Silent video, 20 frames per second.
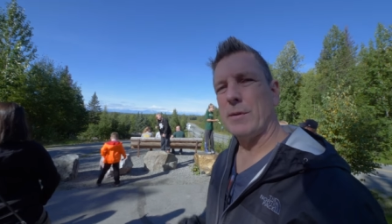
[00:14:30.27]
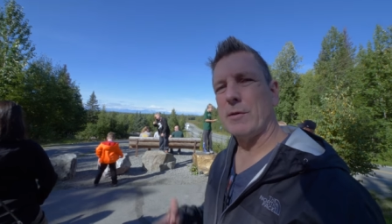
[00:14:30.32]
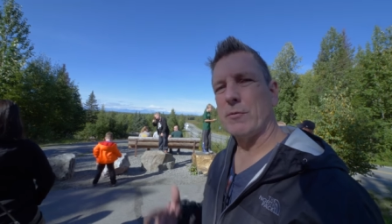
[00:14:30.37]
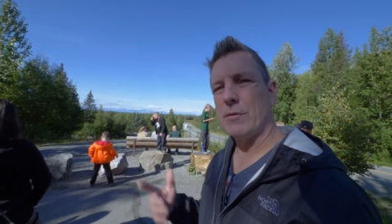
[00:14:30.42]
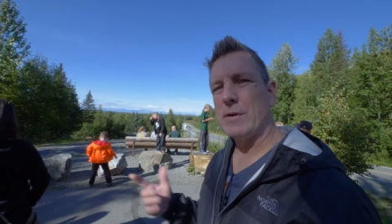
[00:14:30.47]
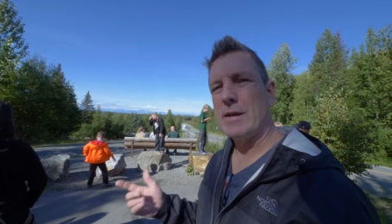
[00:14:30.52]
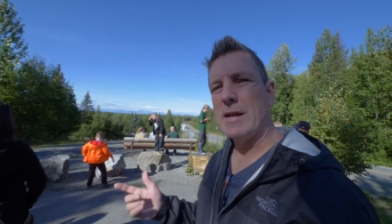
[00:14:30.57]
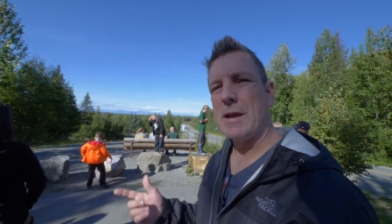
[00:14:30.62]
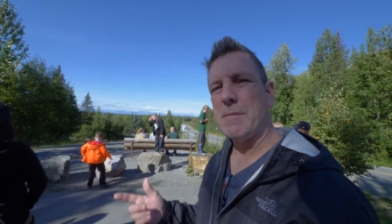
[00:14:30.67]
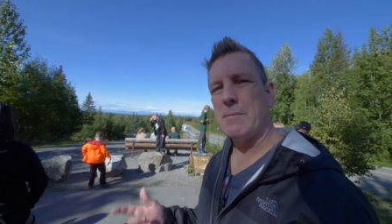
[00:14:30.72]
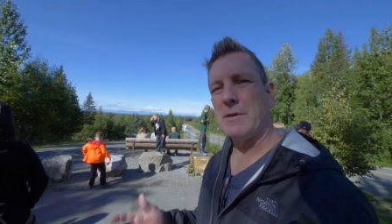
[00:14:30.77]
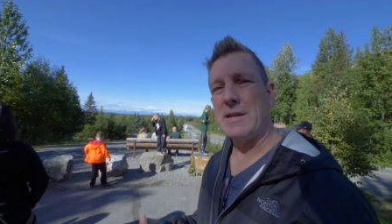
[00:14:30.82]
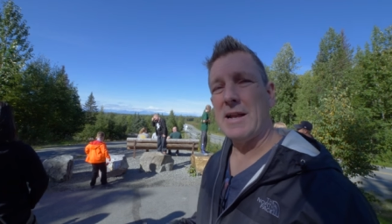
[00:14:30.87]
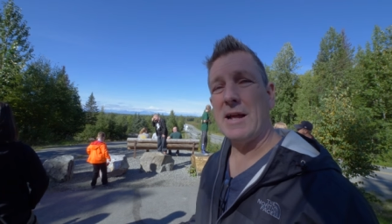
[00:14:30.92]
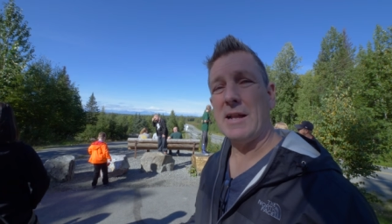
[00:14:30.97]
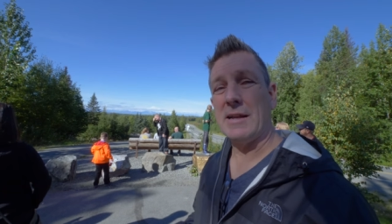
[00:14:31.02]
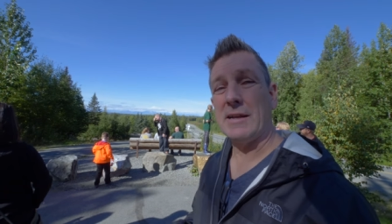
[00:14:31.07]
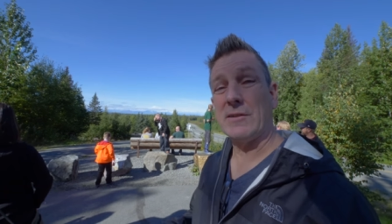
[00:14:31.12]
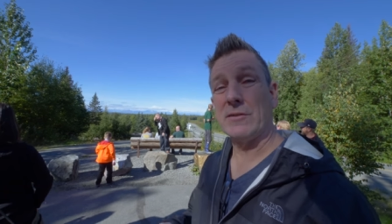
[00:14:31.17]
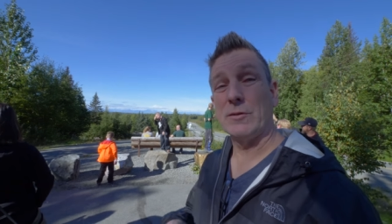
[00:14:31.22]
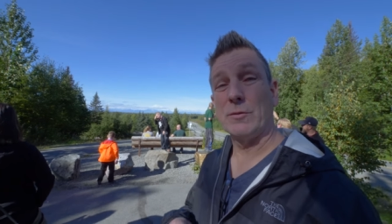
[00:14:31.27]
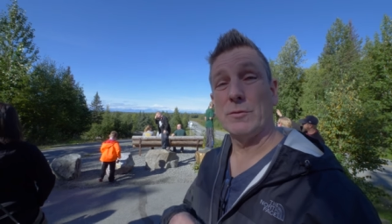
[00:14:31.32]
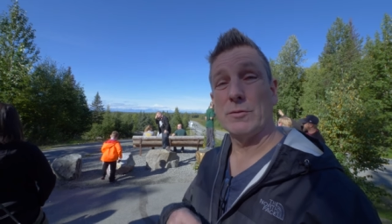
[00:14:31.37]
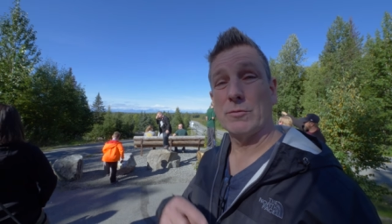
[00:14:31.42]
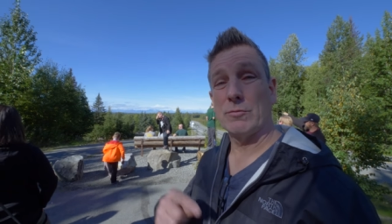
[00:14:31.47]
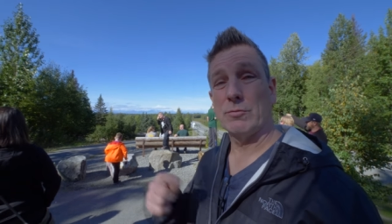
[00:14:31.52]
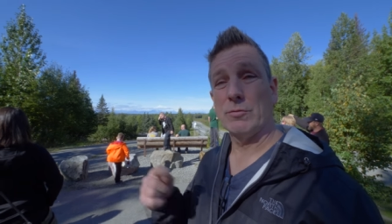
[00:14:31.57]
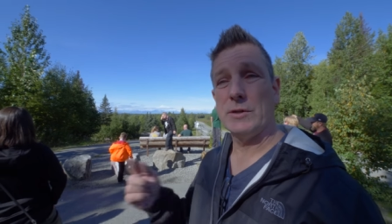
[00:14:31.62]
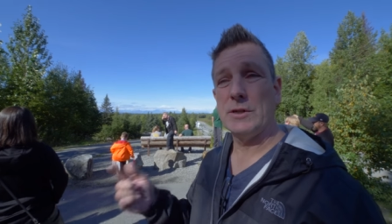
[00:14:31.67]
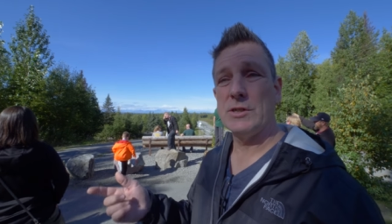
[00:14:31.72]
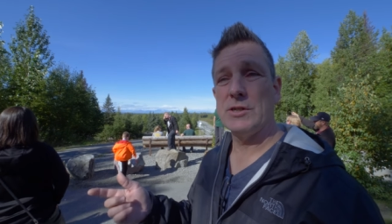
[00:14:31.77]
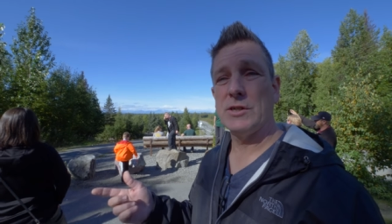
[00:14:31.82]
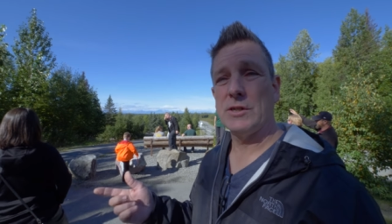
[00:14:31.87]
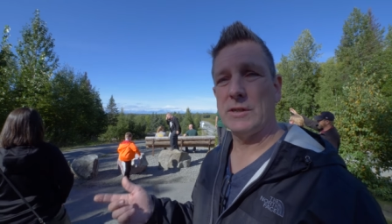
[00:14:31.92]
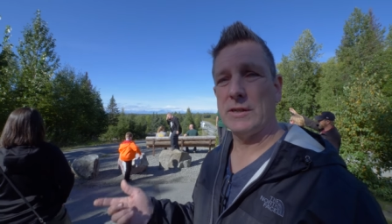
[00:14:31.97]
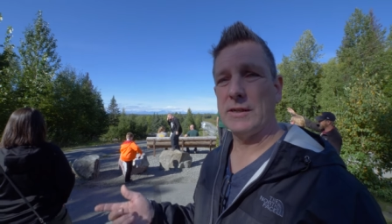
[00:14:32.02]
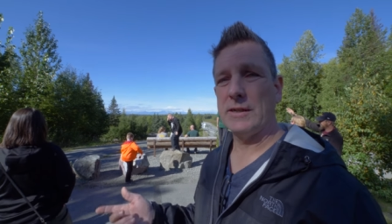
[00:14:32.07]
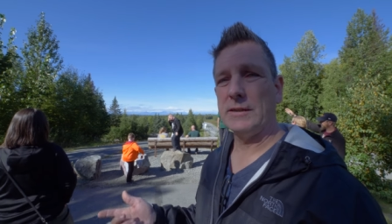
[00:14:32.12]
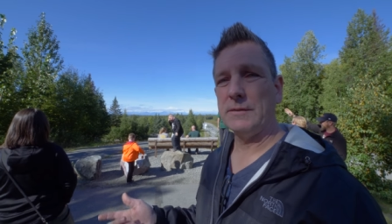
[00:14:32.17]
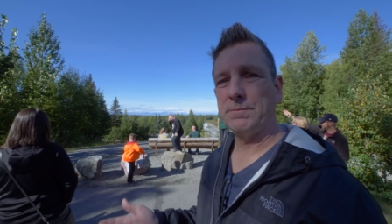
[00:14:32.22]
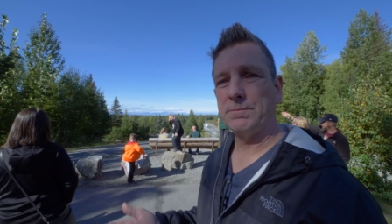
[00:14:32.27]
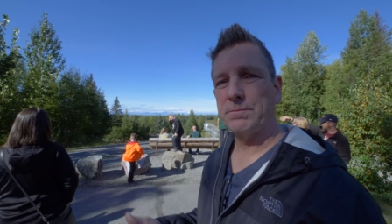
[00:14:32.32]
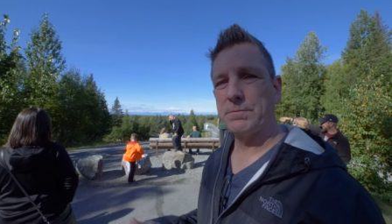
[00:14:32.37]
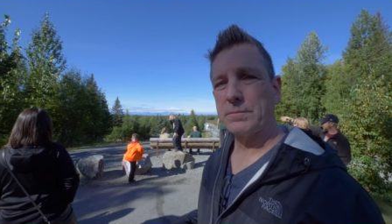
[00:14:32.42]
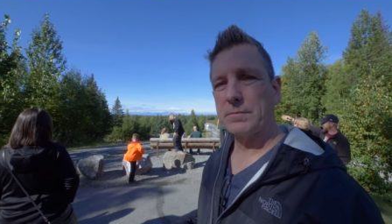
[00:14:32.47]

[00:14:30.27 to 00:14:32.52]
been renamed Denali because it was originally